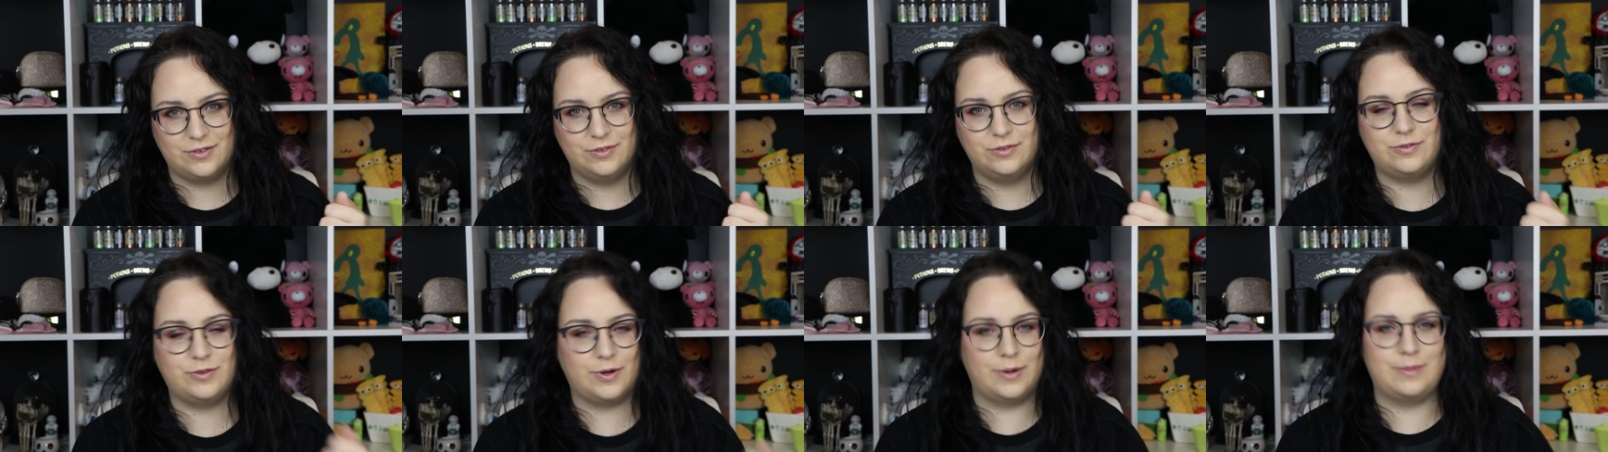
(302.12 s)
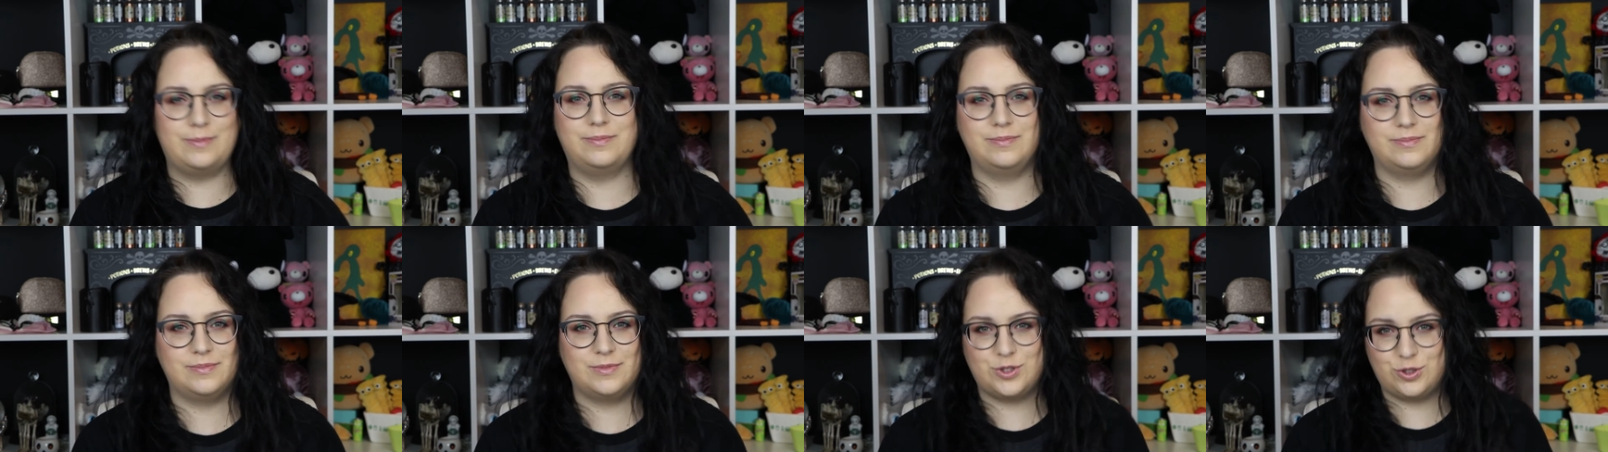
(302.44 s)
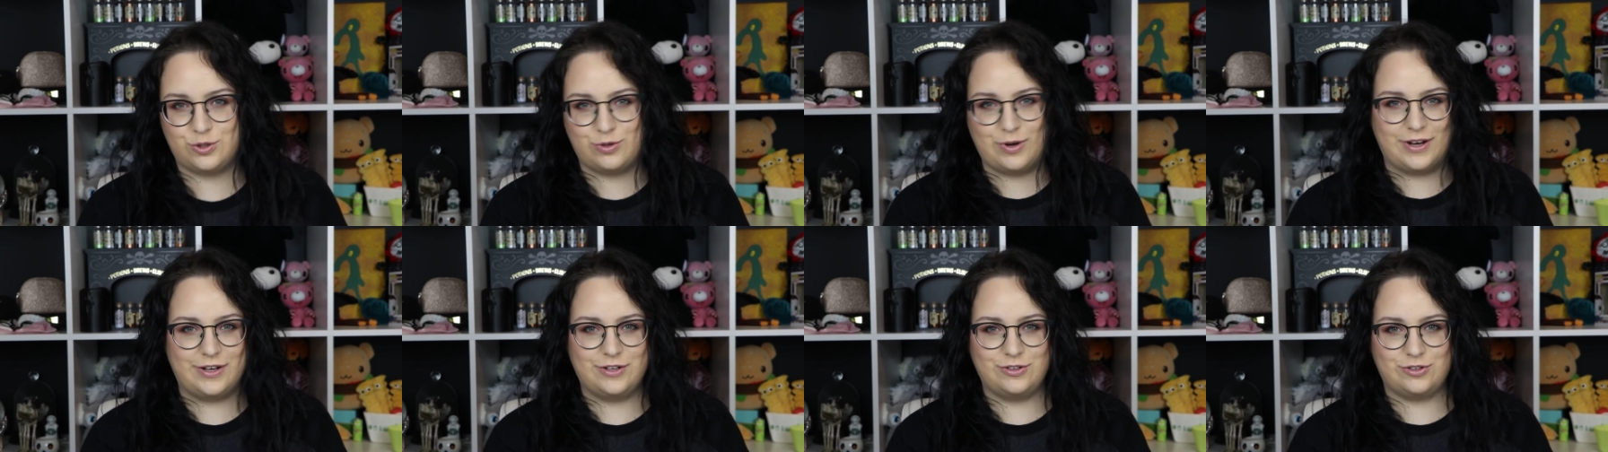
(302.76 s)
from
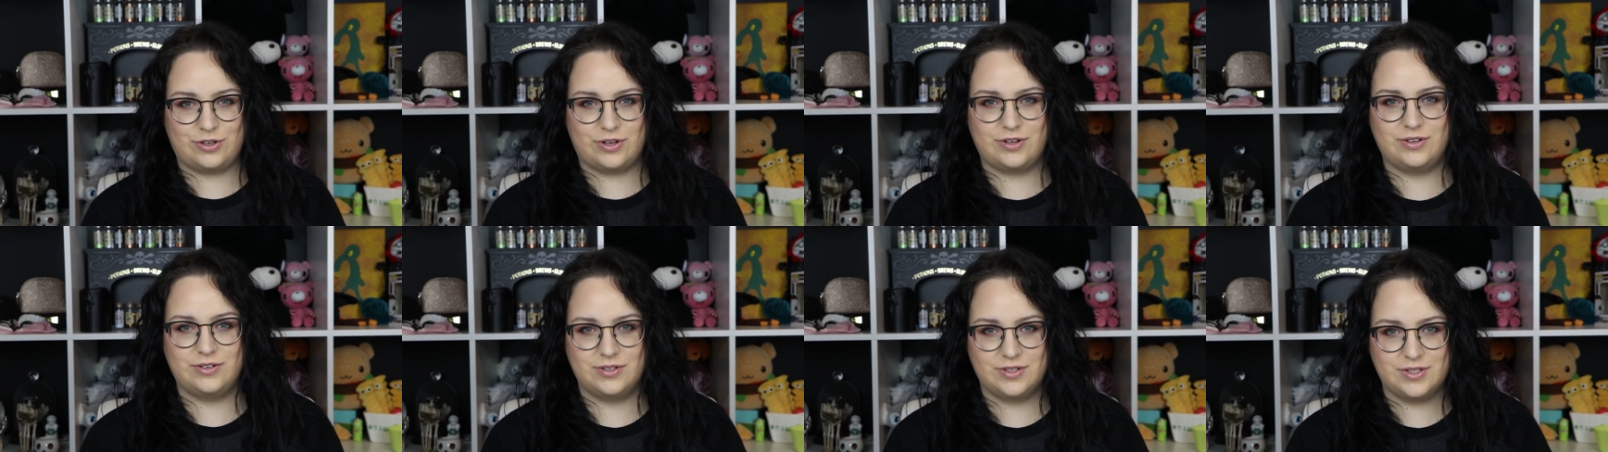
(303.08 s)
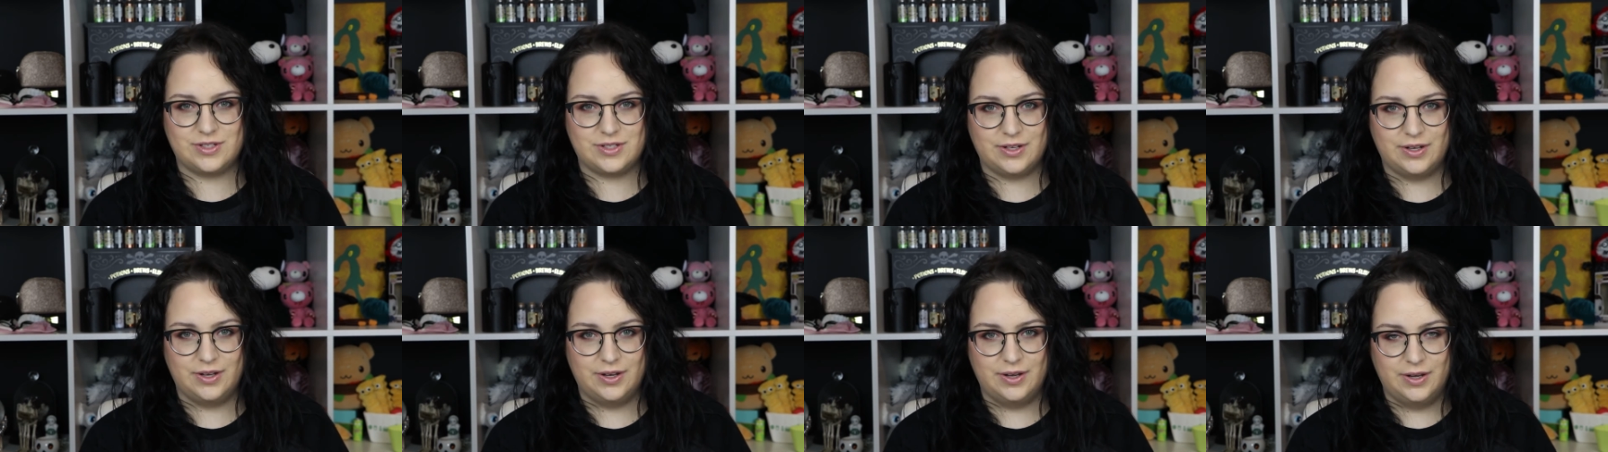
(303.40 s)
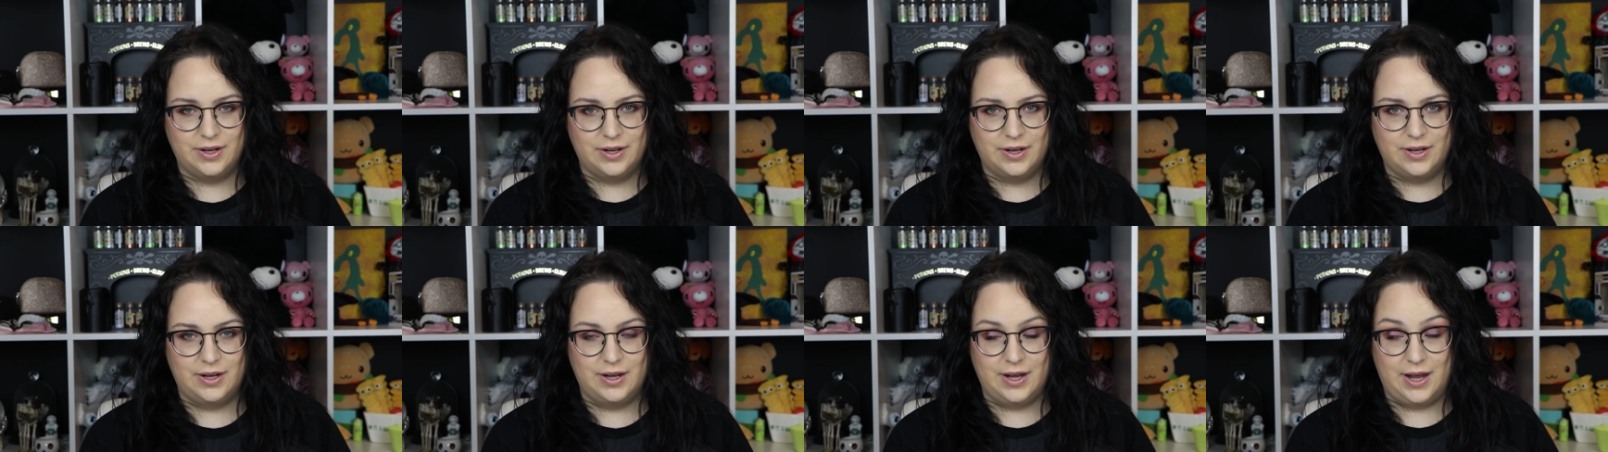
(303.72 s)
strangers.
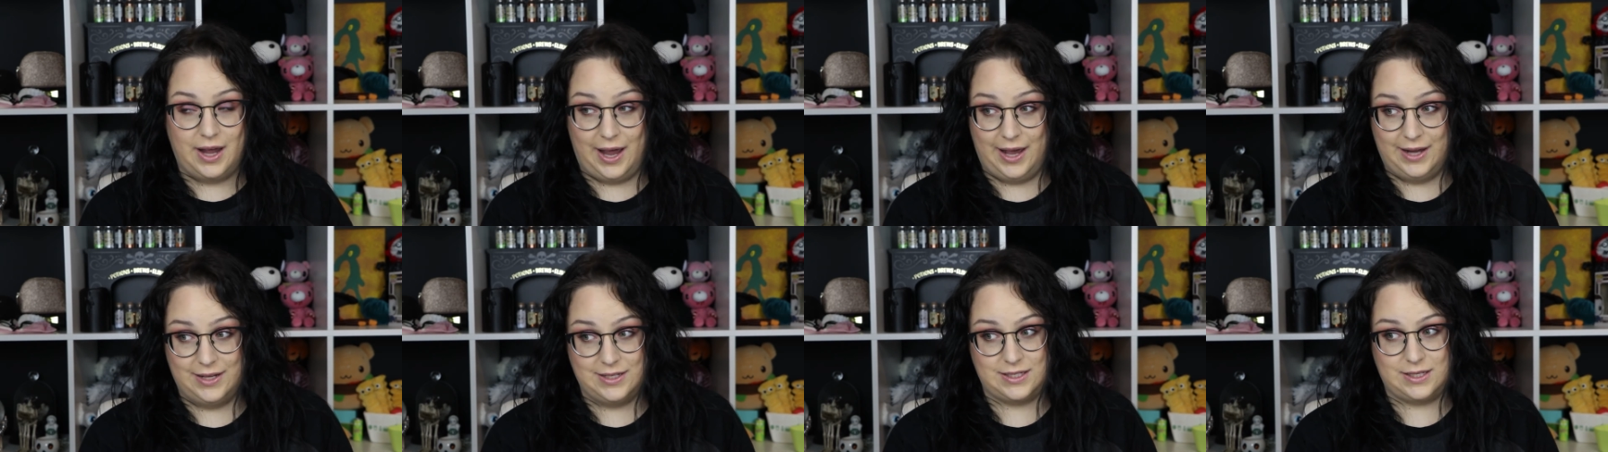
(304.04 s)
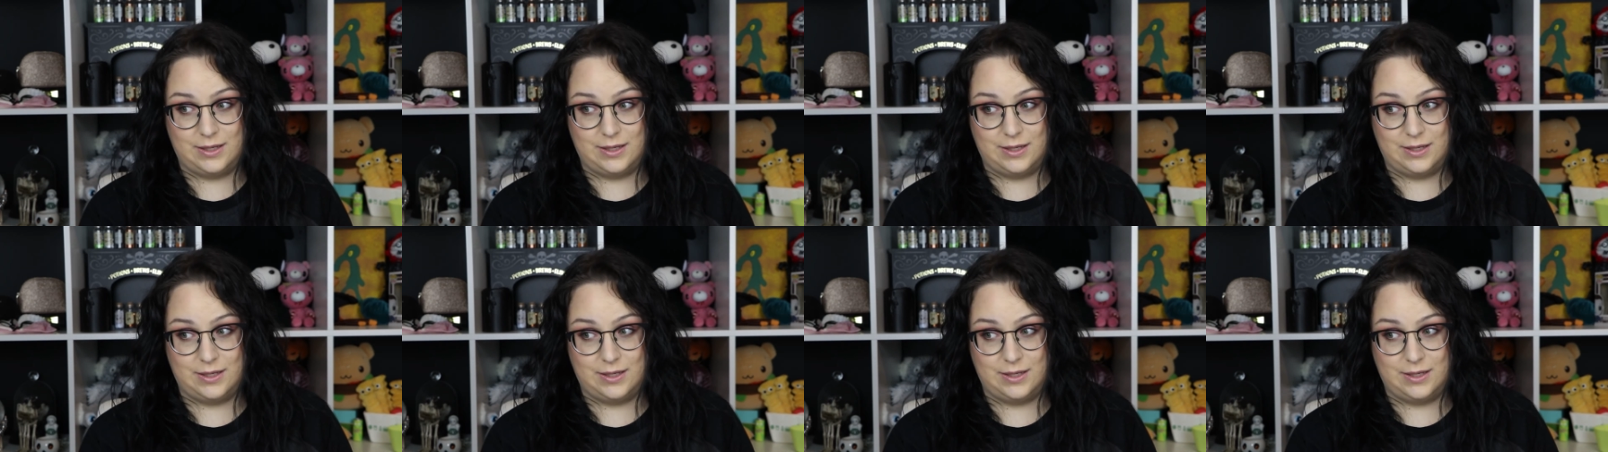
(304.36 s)
and